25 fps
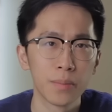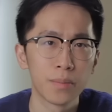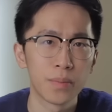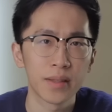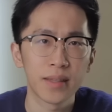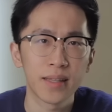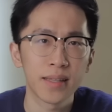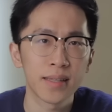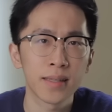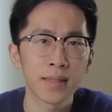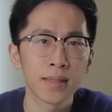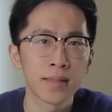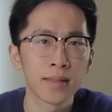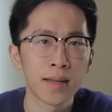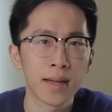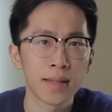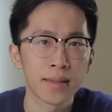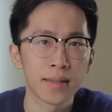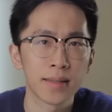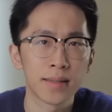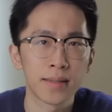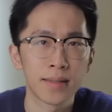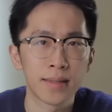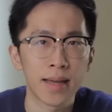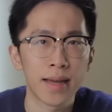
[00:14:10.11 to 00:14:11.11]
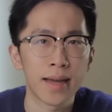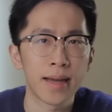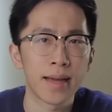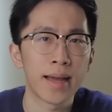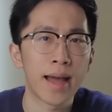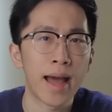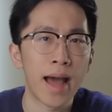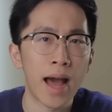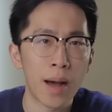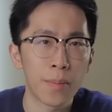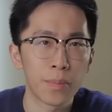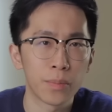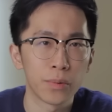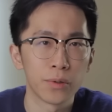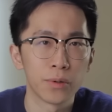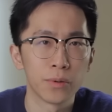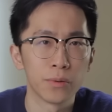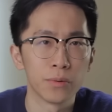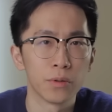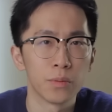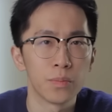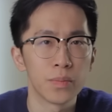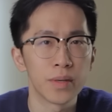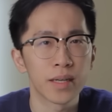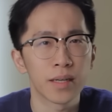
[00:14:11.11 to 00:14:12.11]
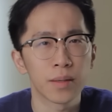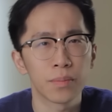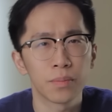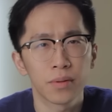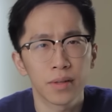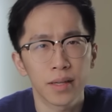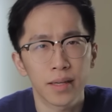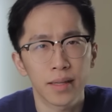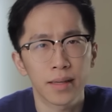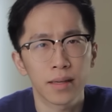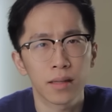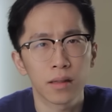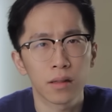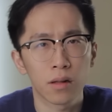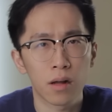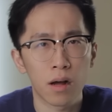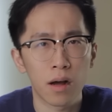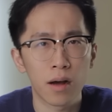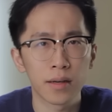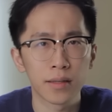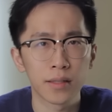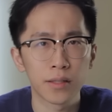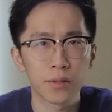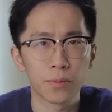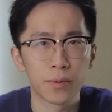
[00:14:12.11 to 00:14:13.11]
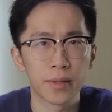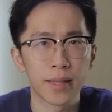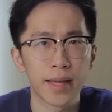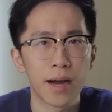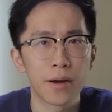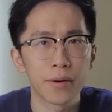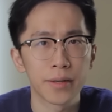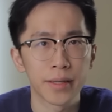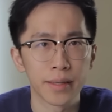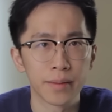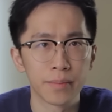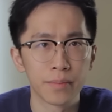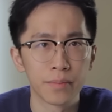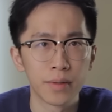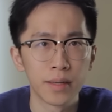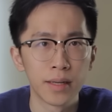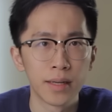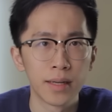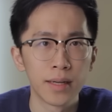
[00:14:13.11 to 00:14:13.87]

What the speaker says: But this is not to say Apple will be completely lost without him.